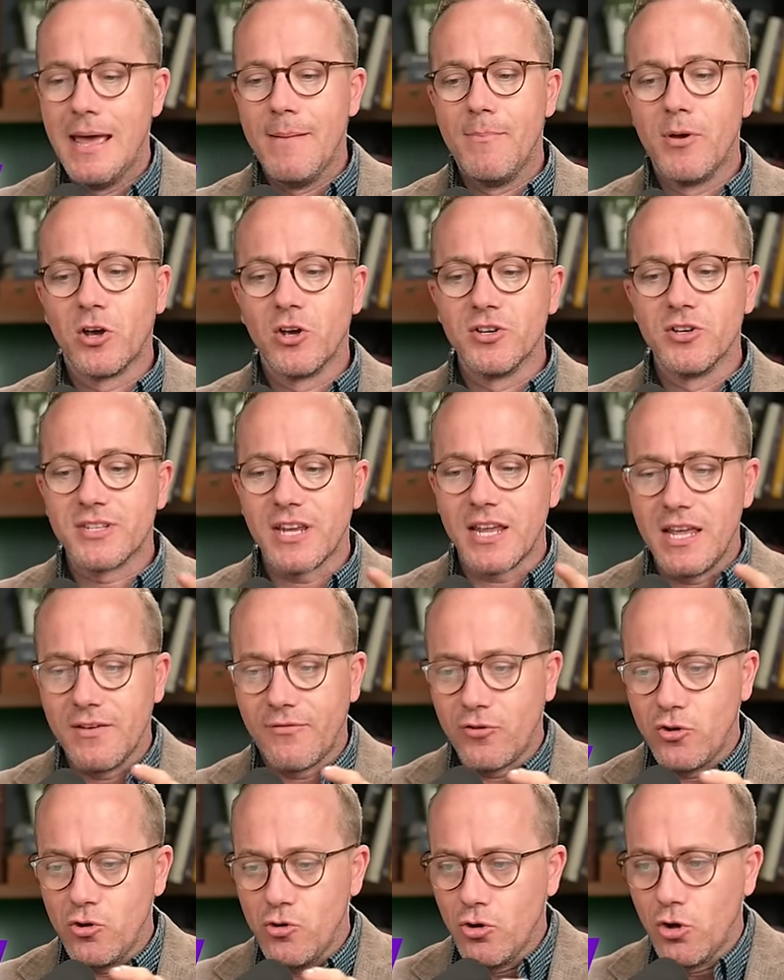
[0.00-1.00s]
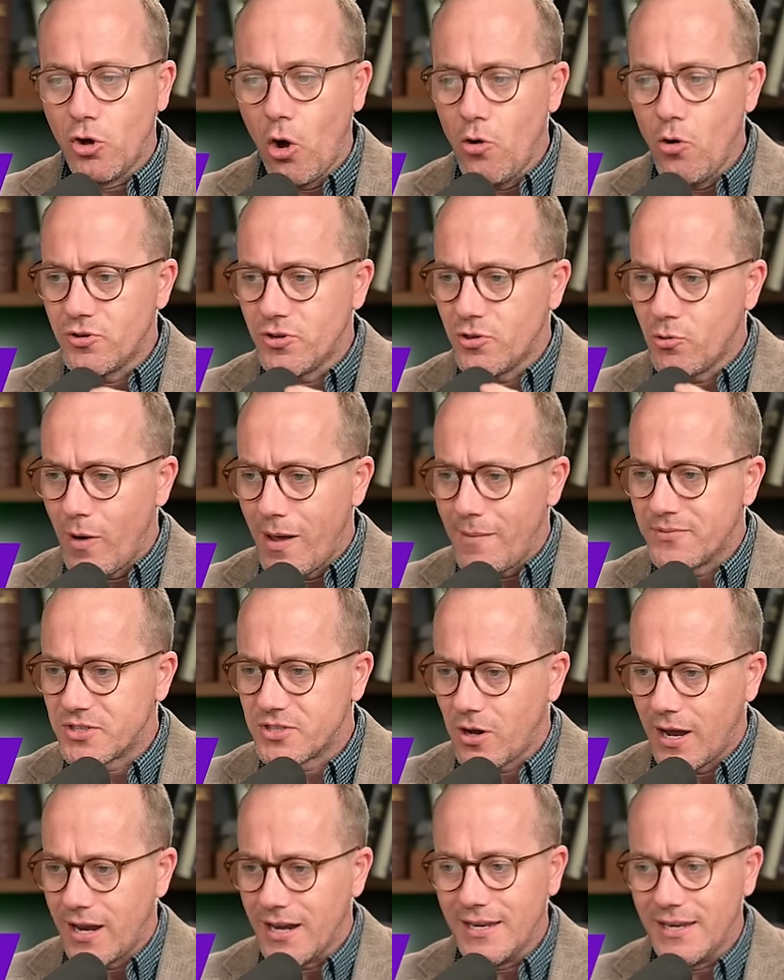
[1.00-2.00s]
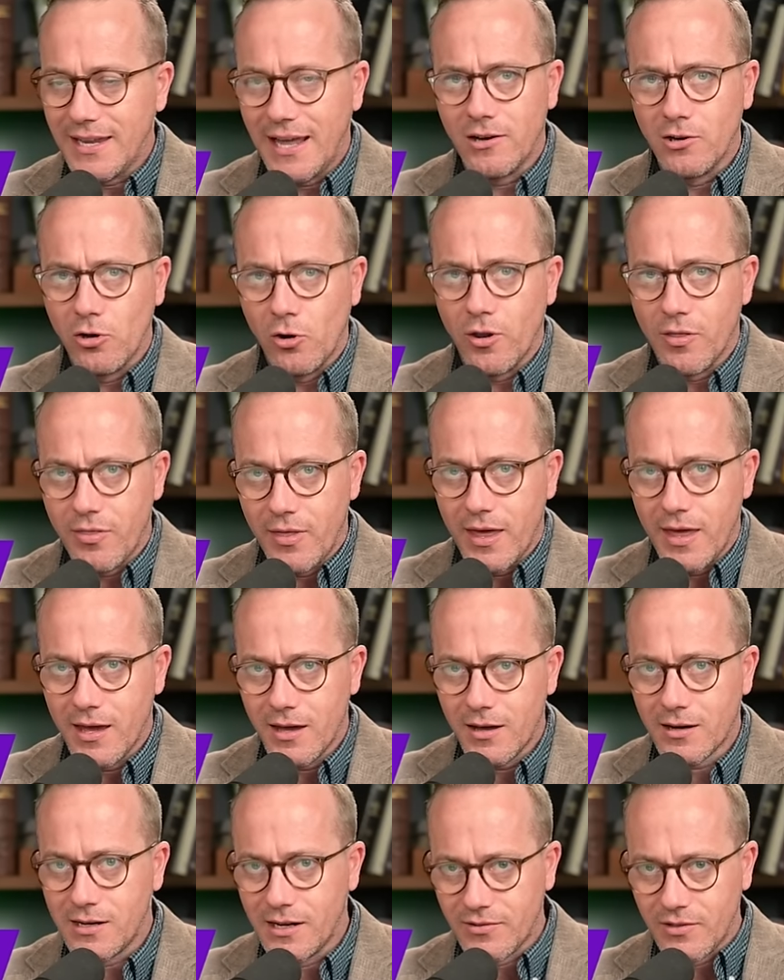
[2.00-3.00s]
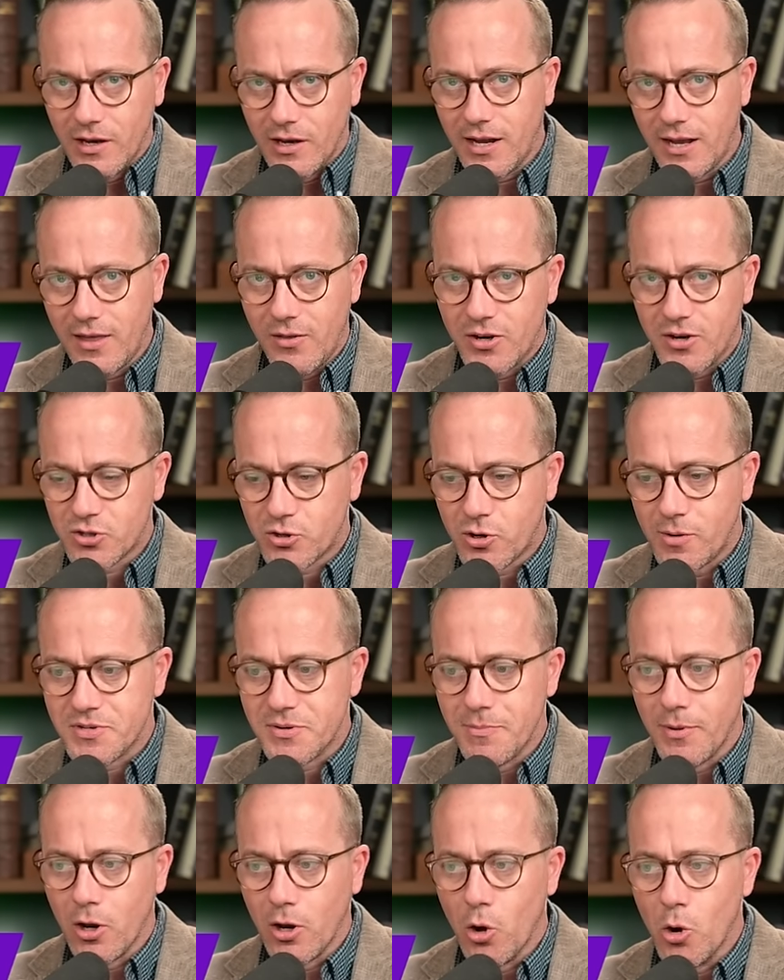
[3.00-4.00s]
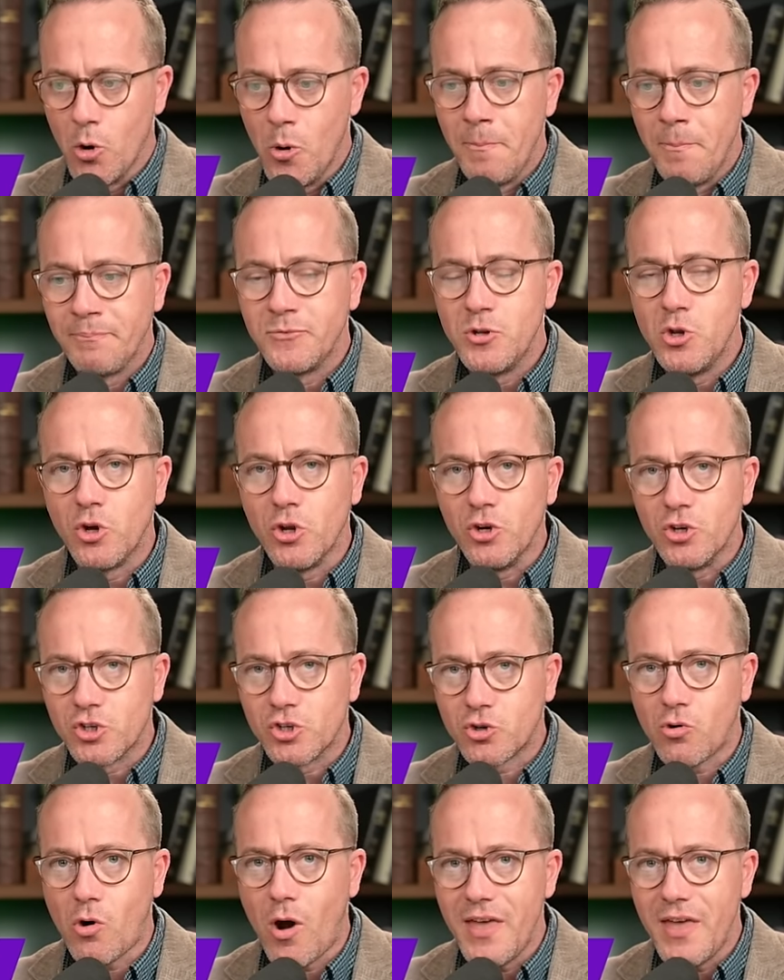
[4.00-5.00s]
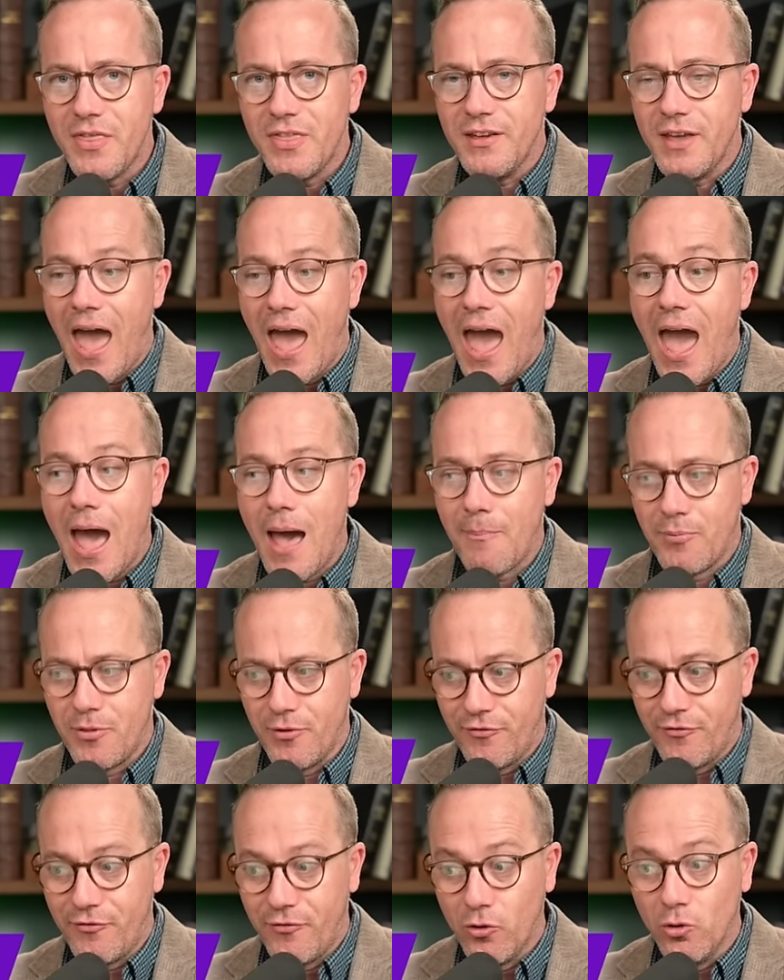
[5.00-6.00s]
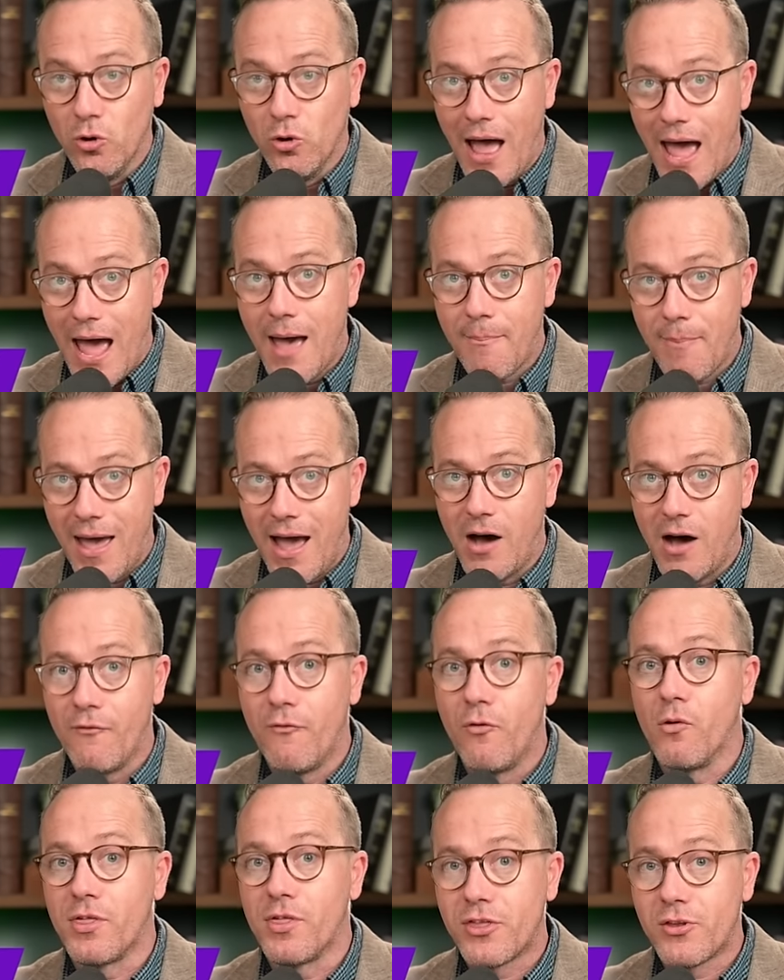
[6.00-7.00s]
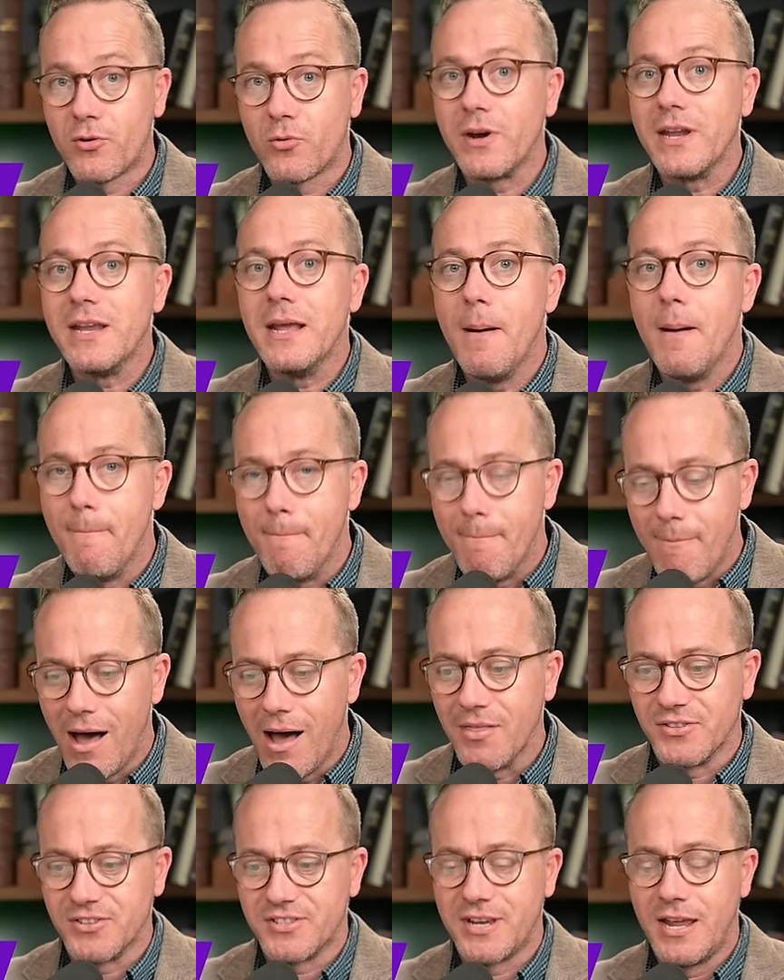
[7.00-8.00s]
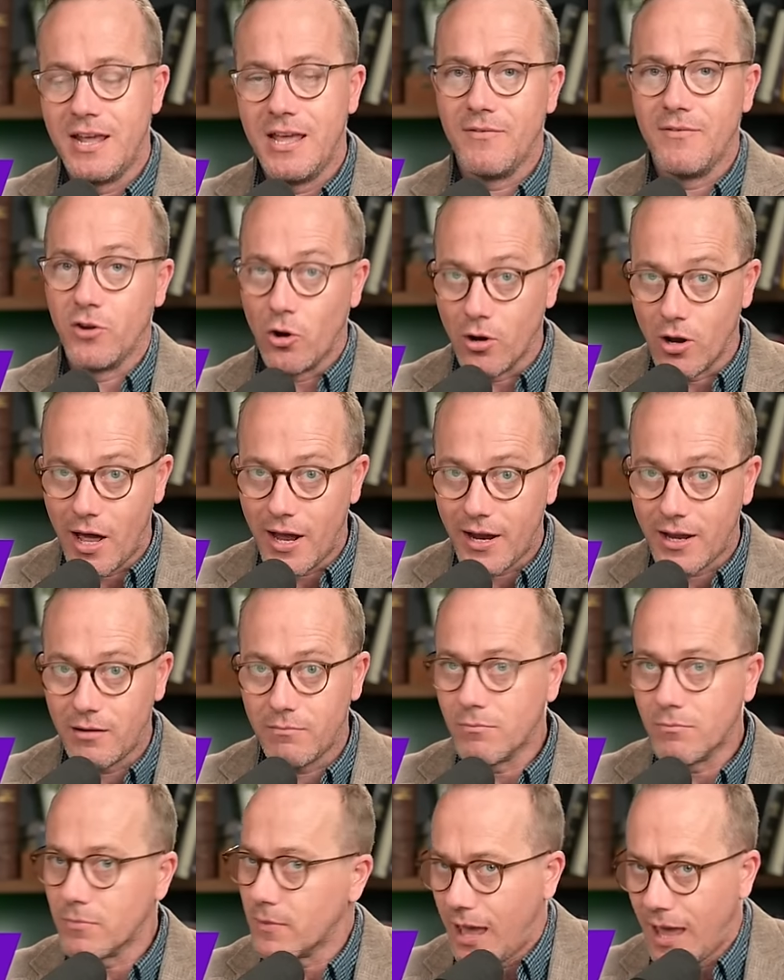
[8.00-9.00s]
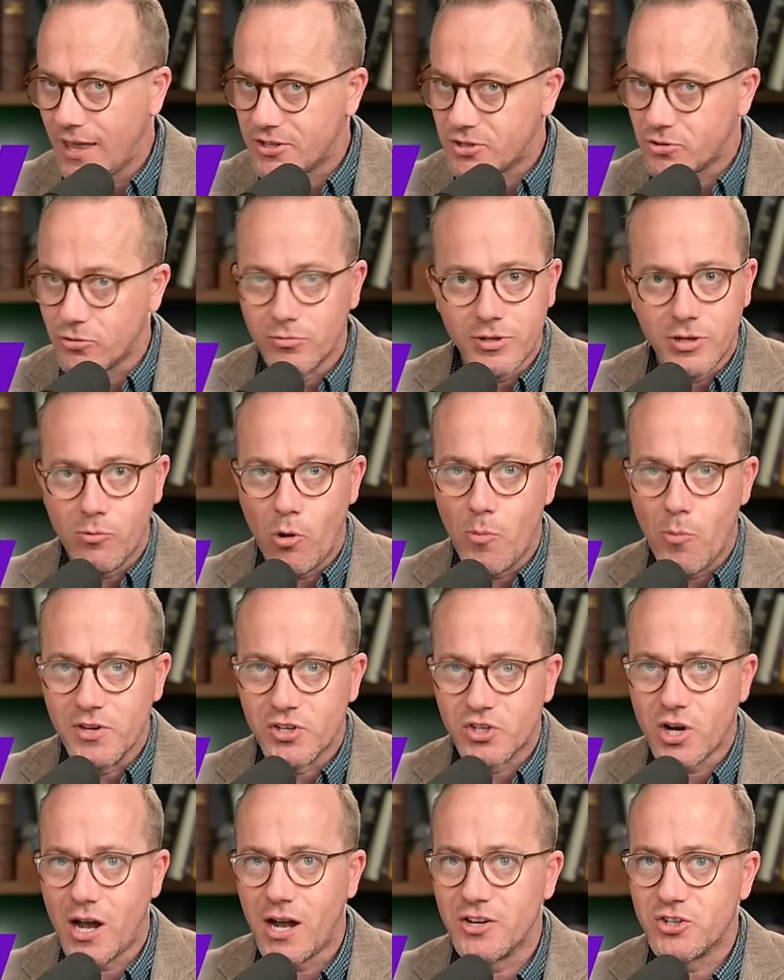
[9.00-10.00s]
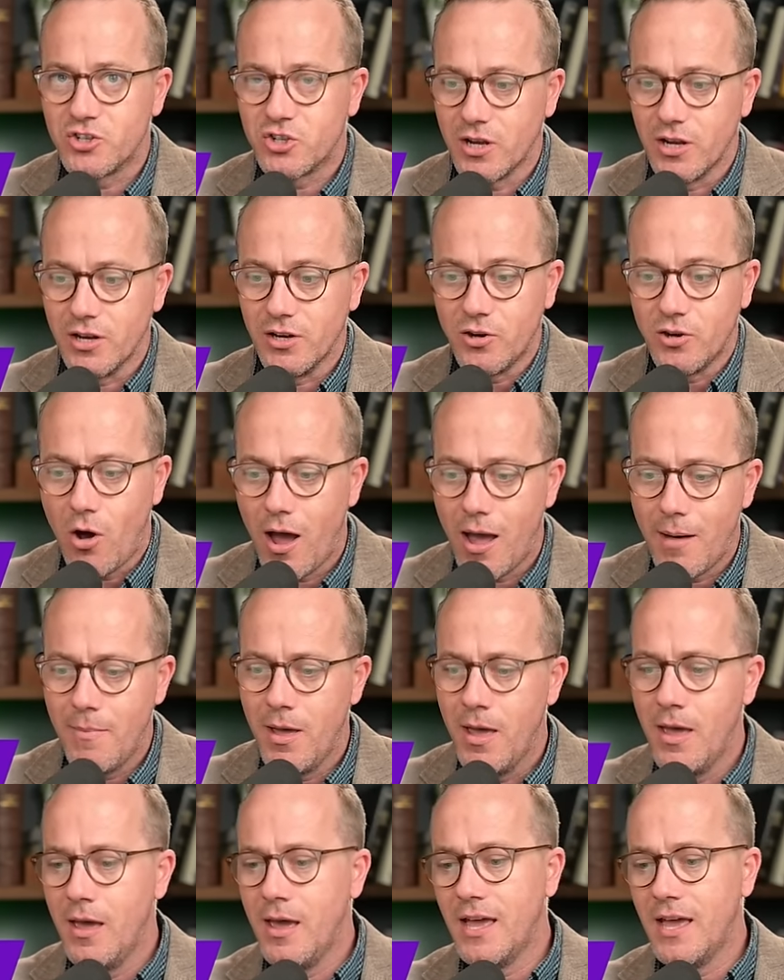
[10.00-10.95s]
Because if you go to the website and download it there, click the link in the description below, you can try the app, the full app, out for three months. If you don't like it, cancel. You won't be charged a dime.